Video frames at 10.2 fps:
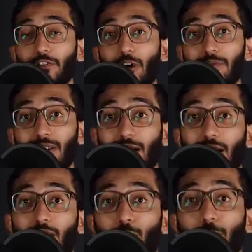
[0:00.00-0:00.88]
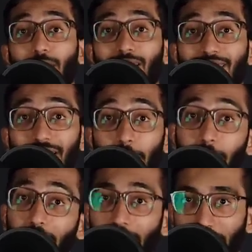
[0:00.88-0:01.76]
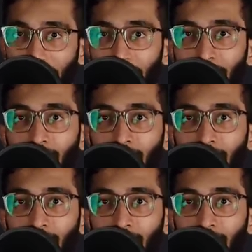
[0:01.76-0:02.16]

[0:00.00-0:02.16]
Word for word: from Sara Abu Bakr's maid.